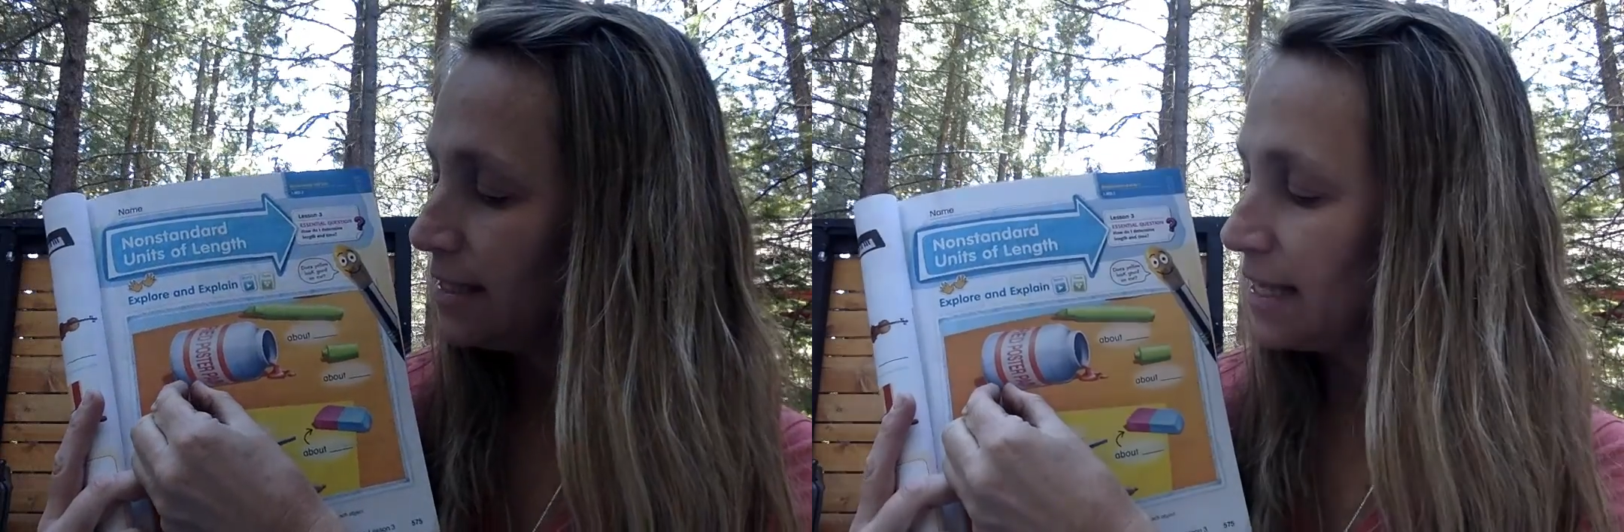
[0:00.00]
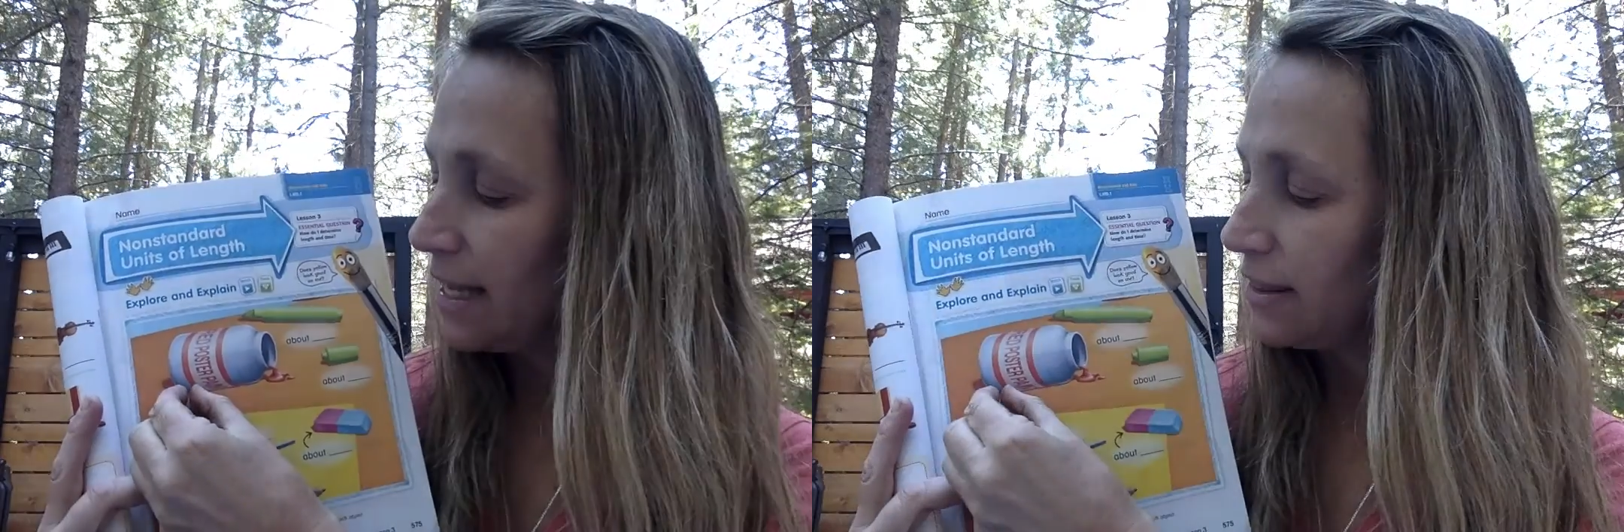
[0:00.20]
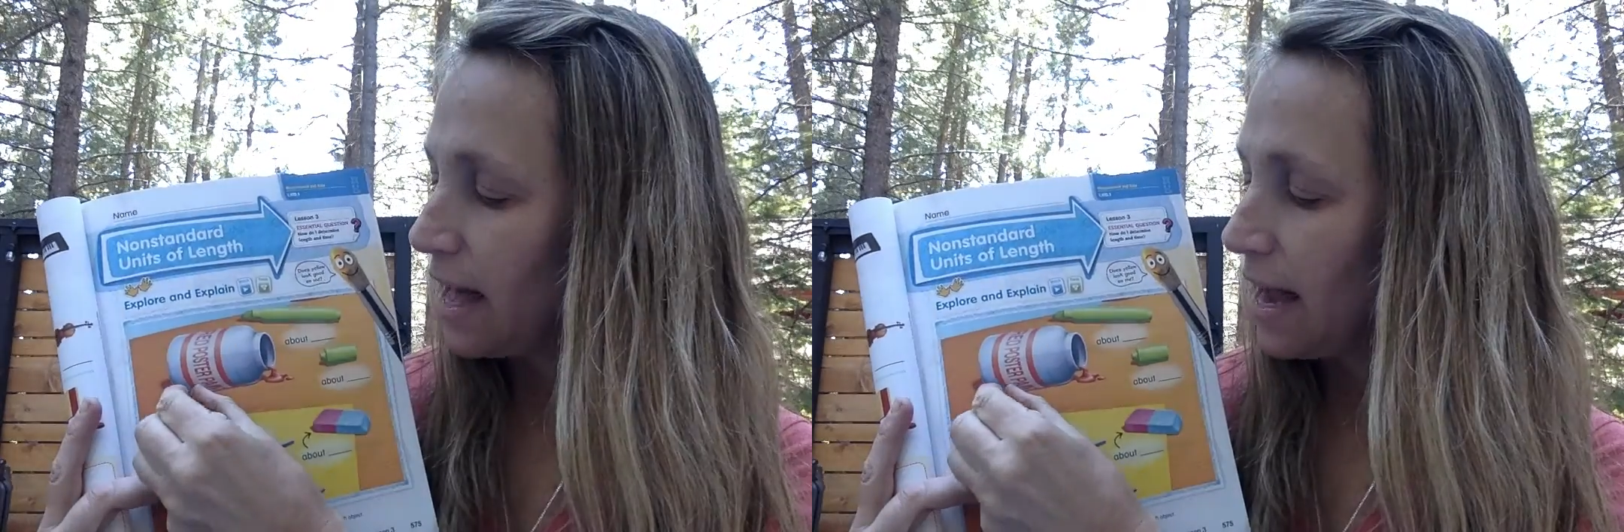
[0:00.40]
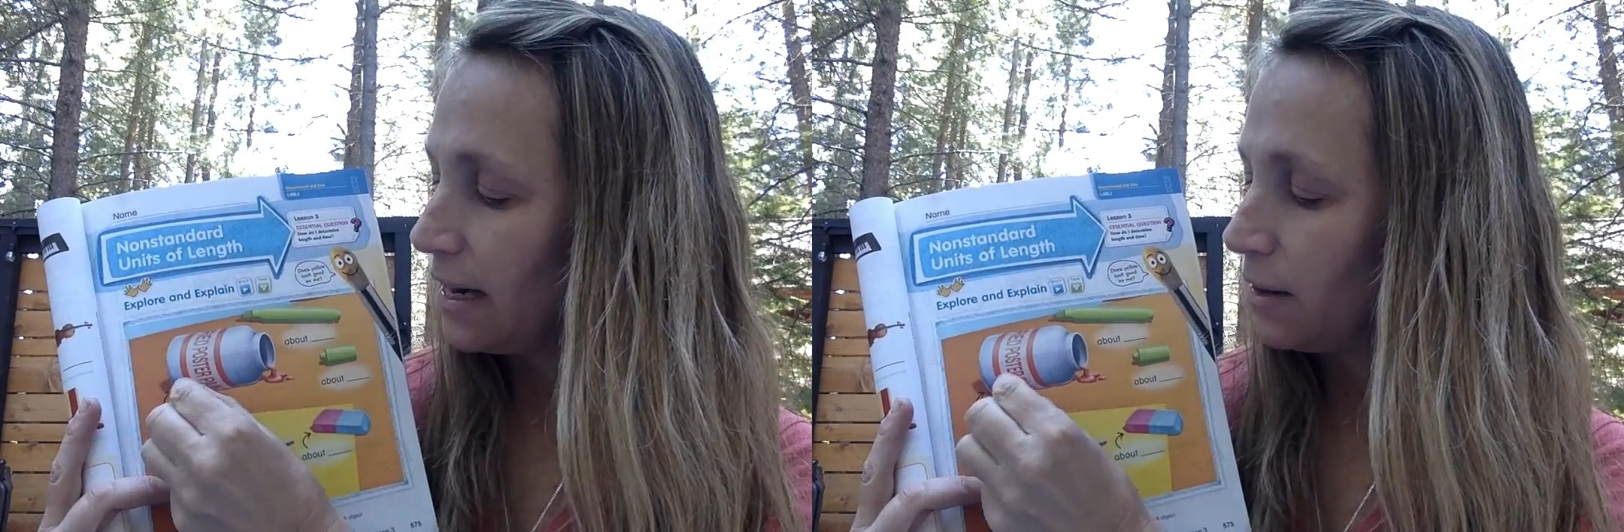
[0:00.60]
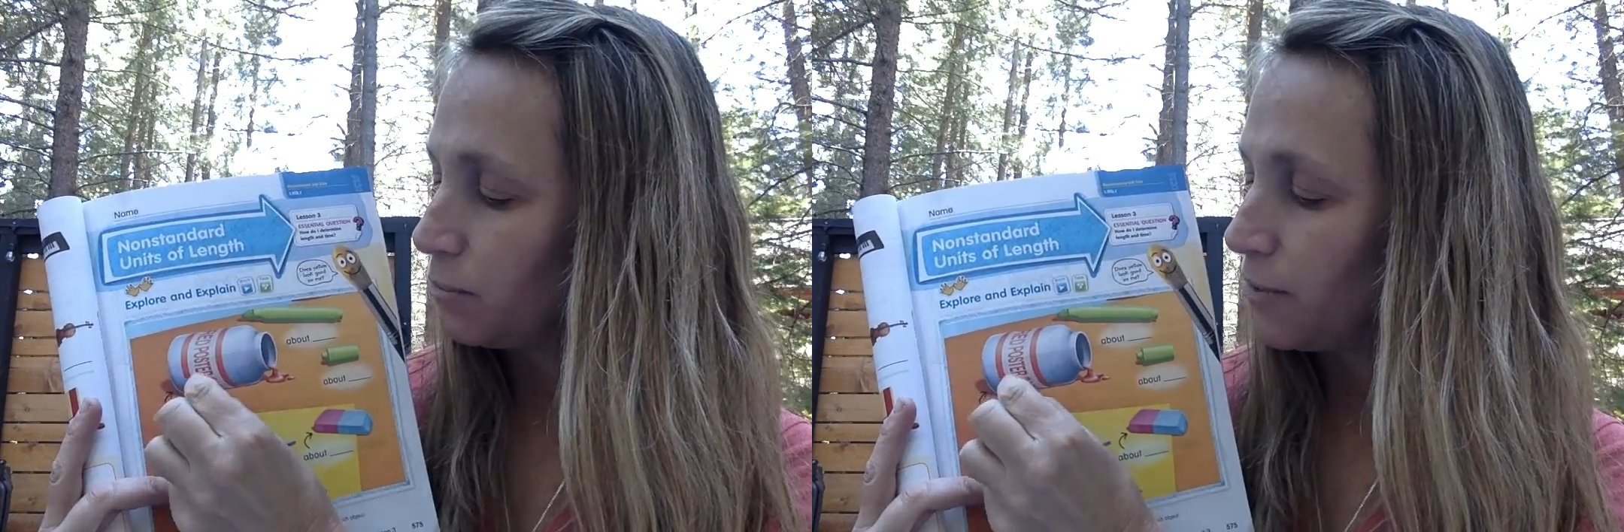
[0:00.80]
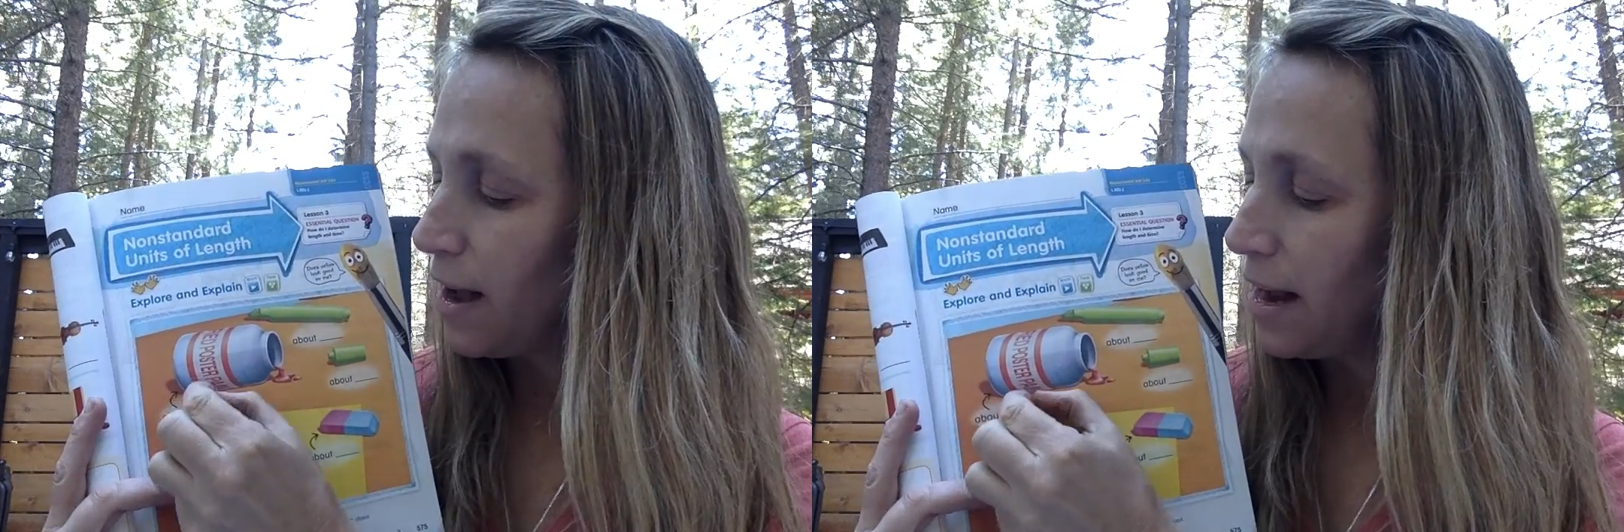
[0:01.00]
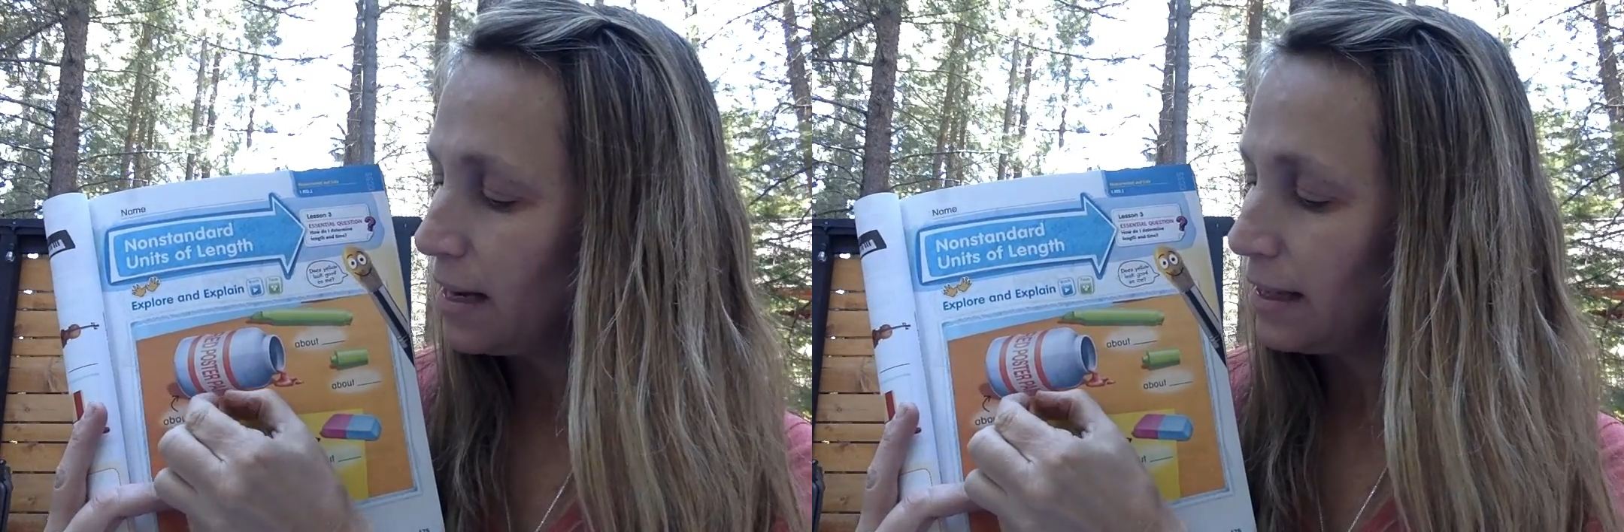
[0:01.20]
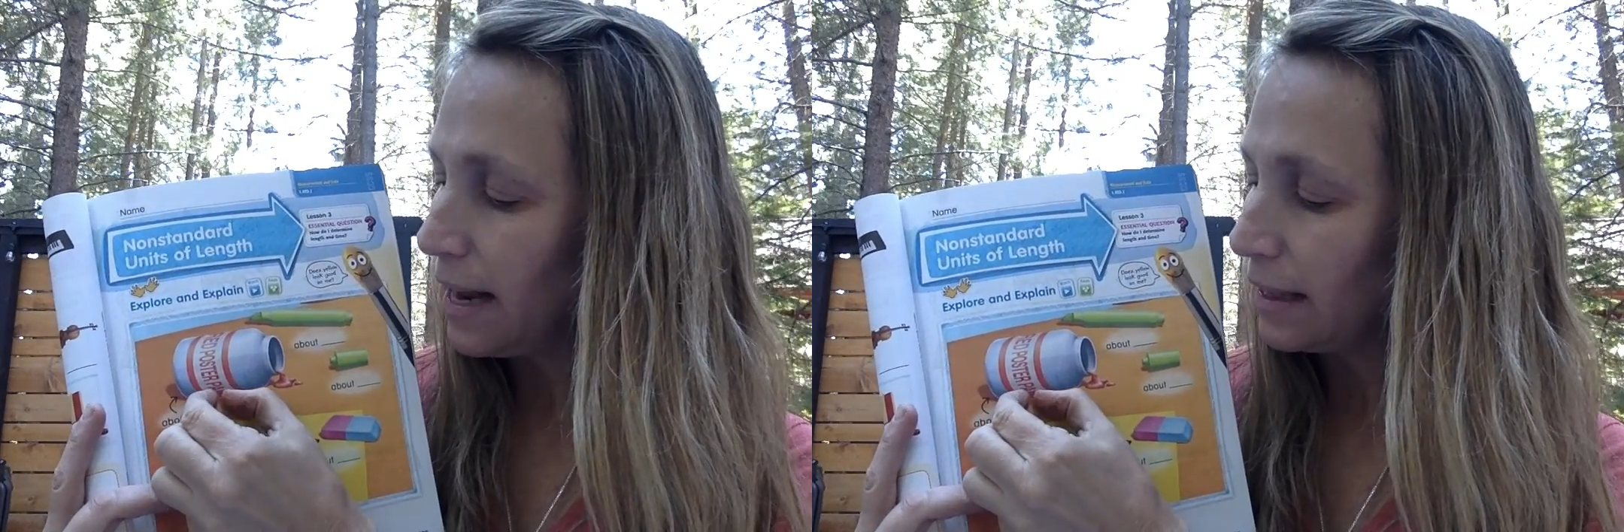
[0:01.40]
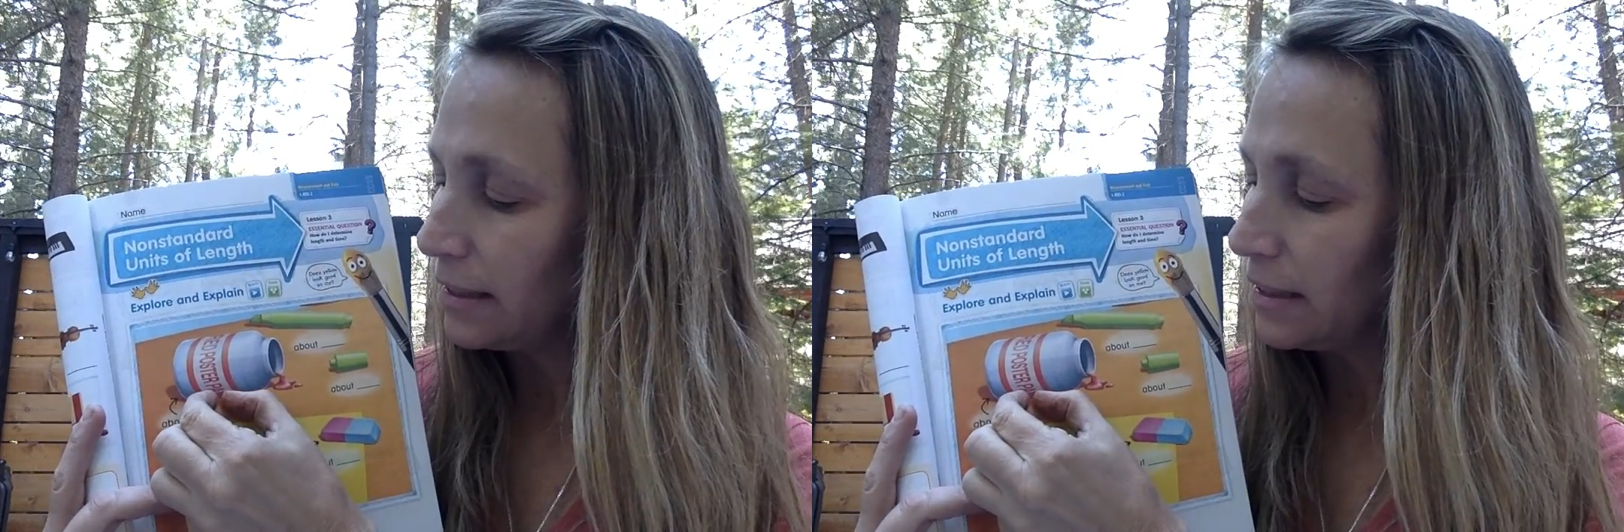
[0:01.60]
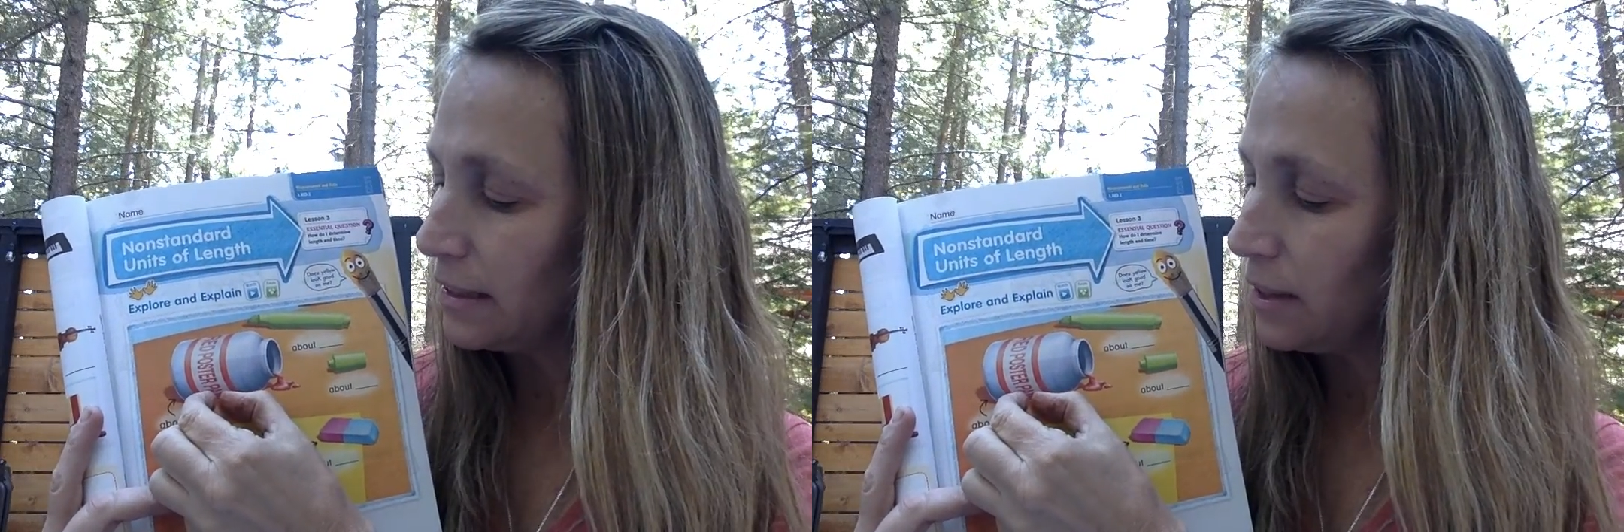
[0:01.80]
to get the item right next